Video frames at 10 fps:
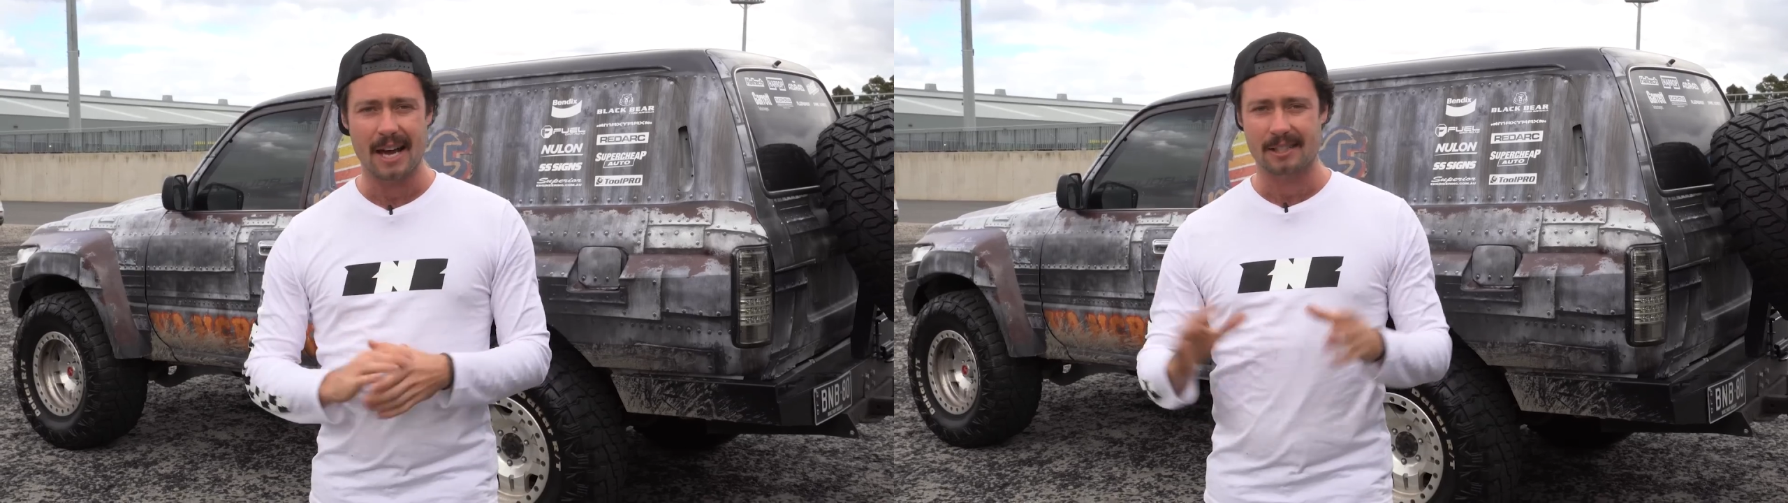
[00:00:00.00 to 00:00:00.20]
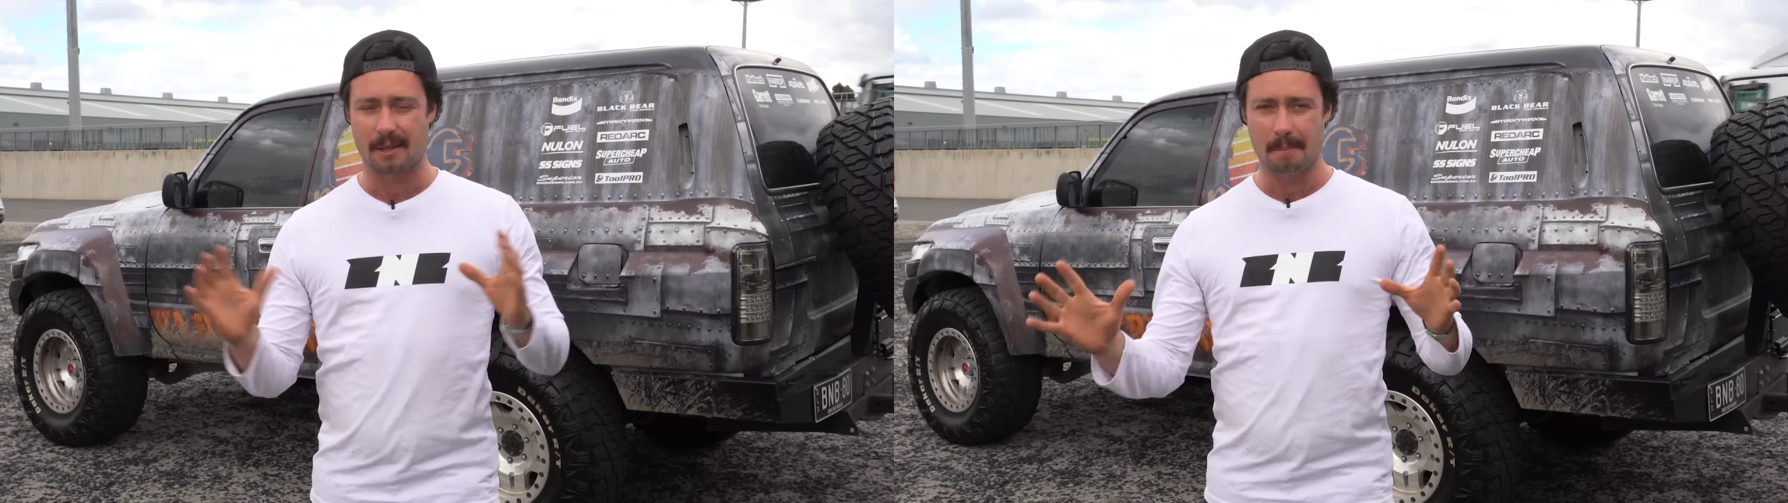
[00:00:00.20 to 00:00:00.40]

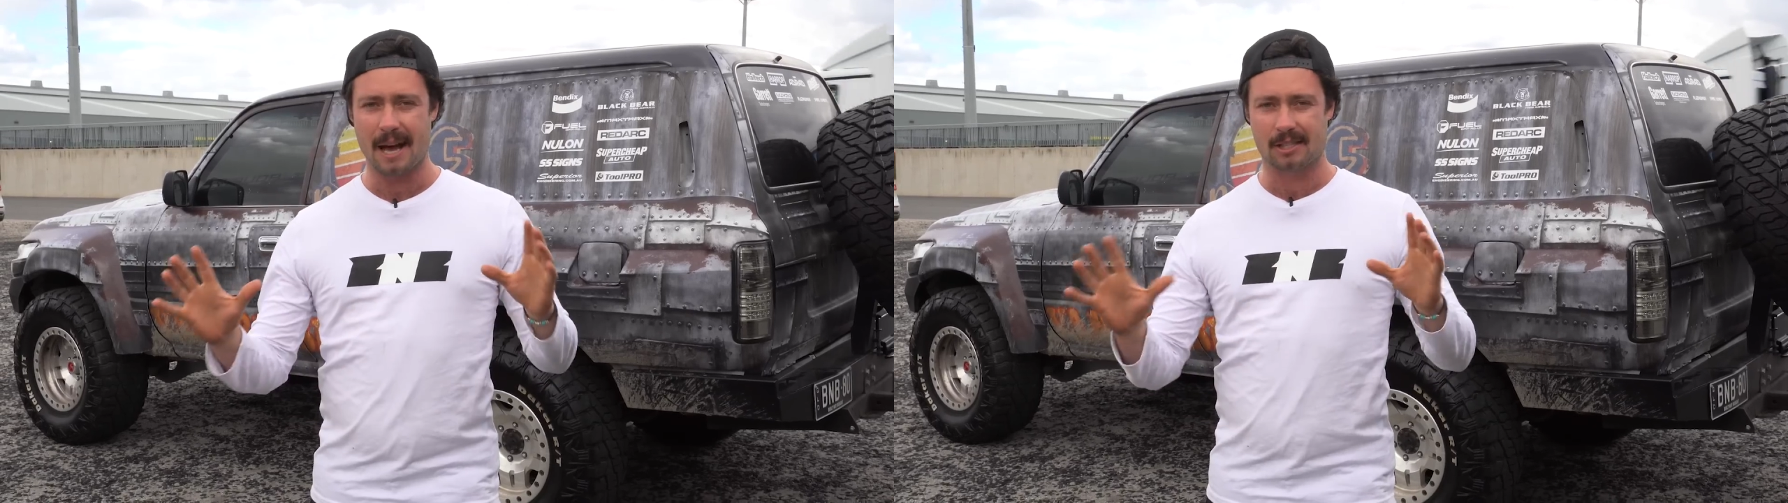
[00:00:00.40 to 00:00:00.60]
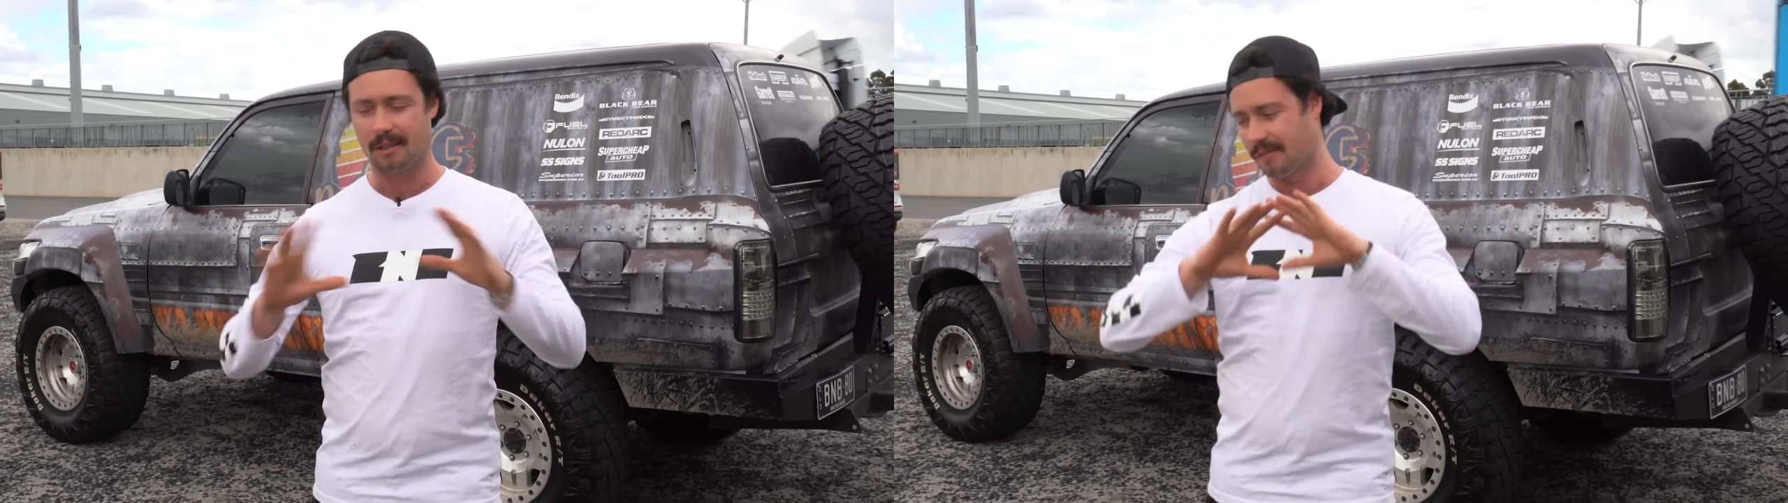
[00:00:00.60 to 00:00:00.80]
That's the
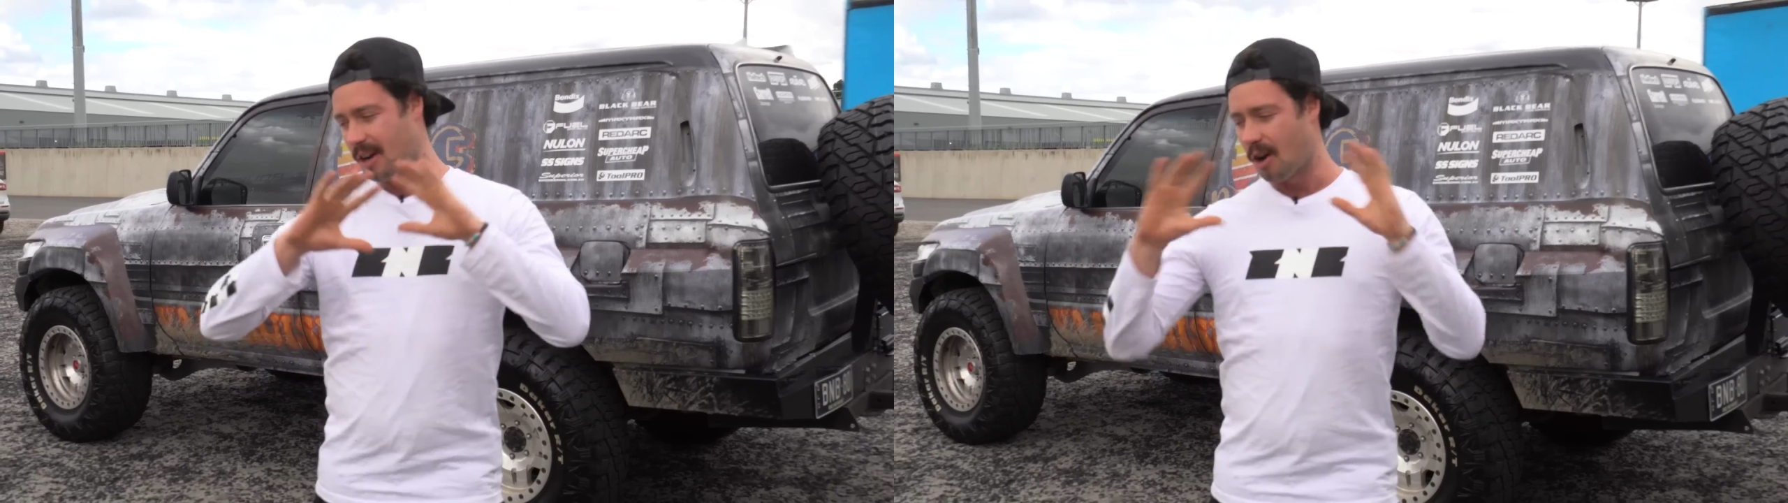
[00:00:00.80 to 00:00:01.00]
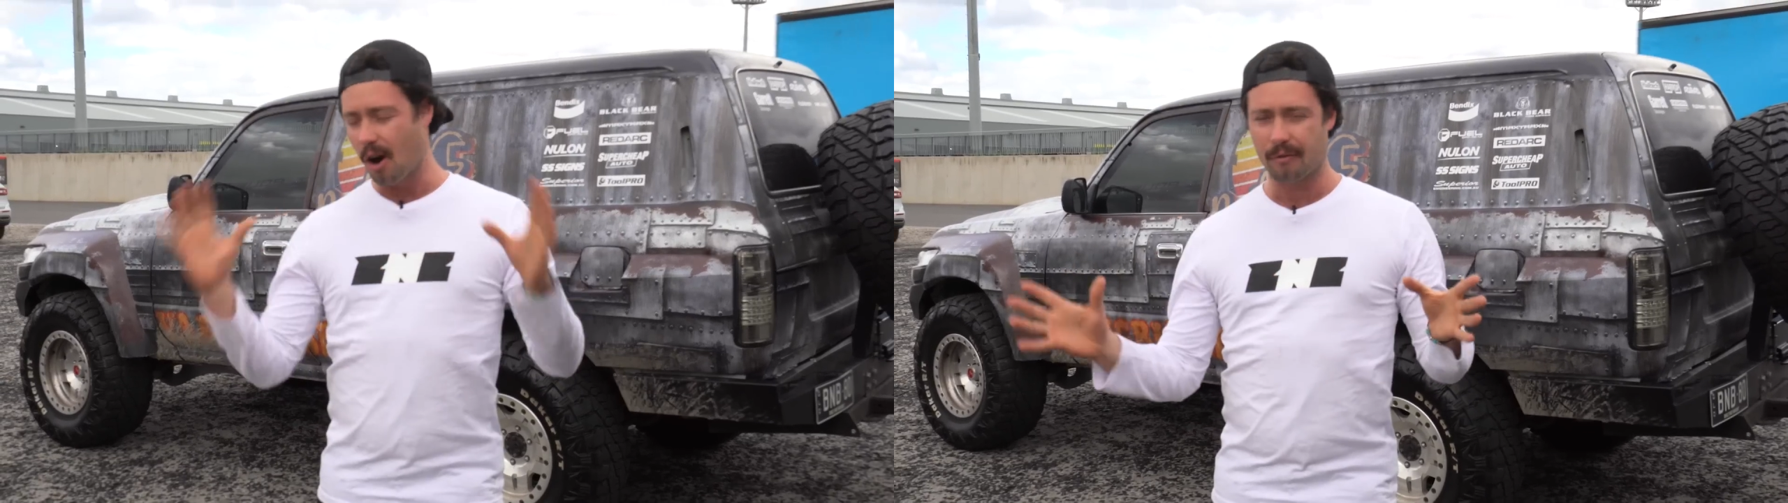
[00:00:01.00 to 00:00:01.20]
massive
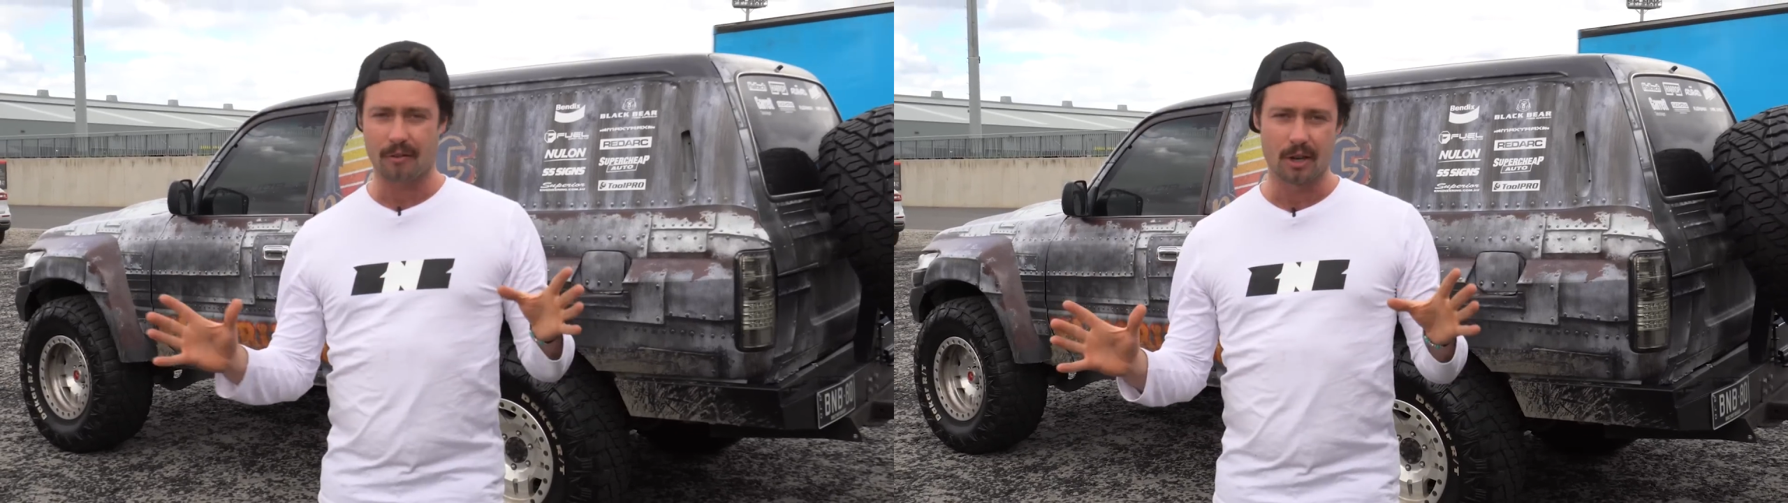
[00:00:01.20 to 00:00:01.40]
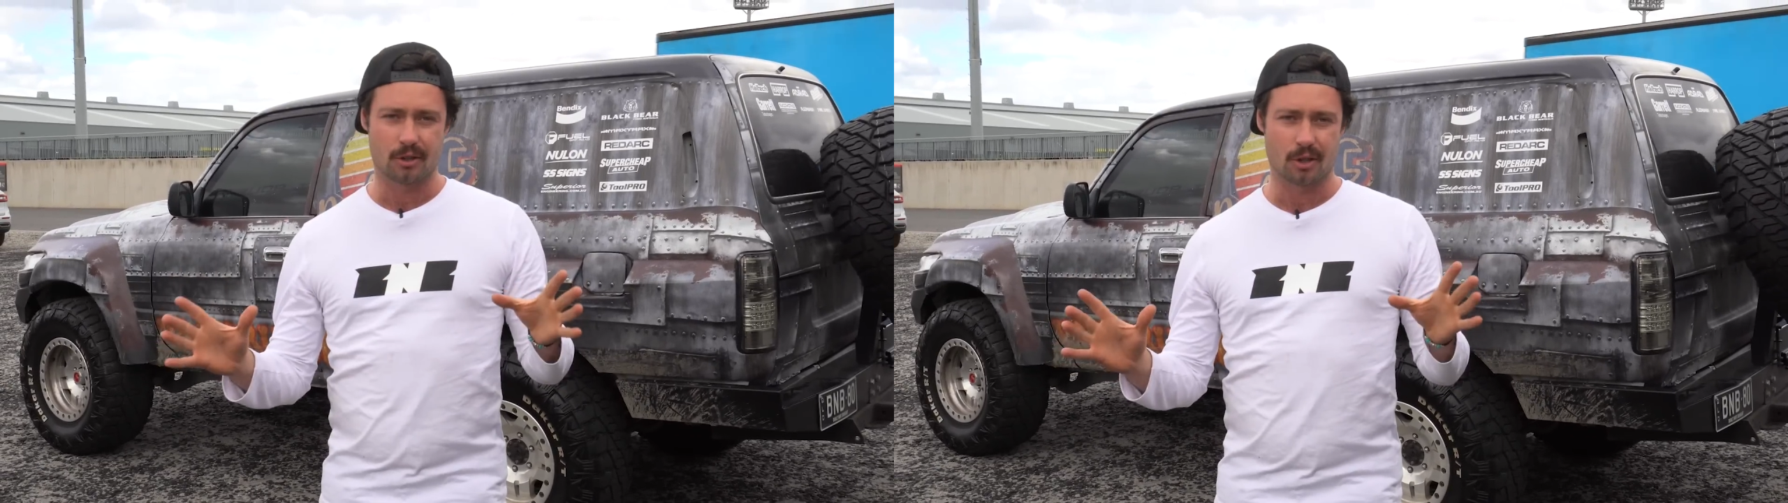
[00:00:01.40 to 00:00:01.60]

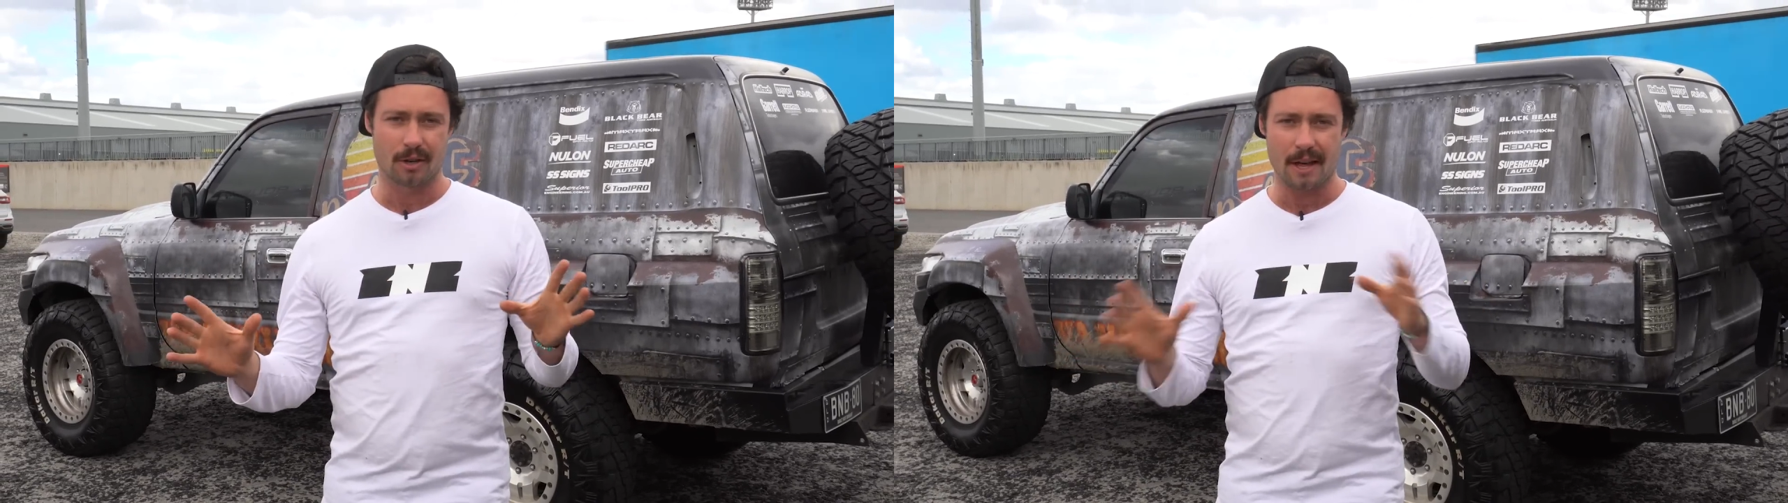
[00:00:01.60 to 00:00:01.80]
off-road tourer.